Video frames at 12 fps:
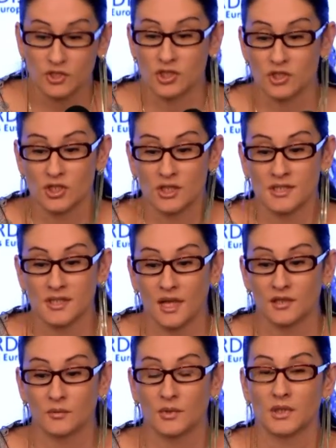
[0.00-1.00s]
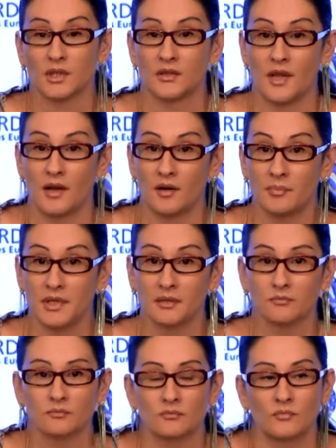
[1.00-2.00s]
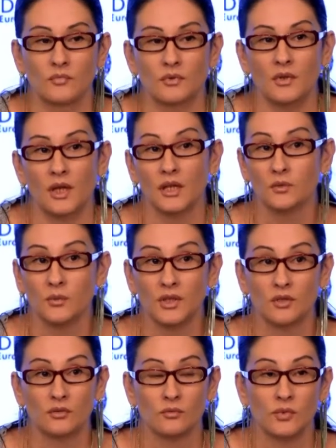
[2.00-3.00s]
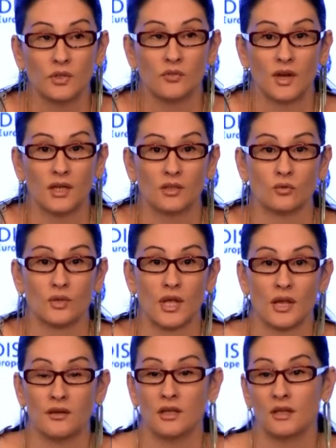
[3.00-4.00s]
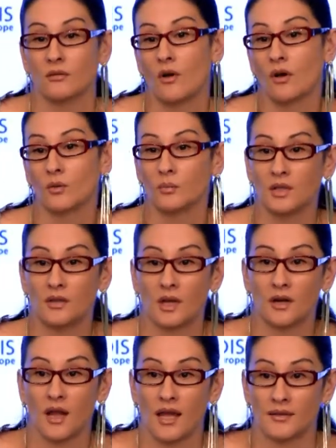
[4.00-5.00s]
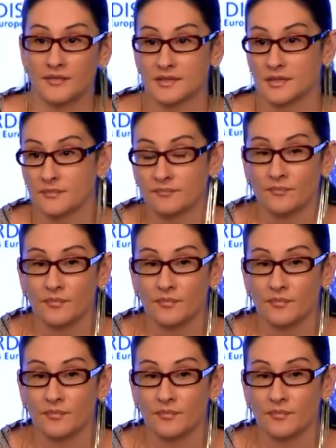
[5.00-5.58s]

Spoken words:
She started with her therapy, and we tried to carry on with our lives.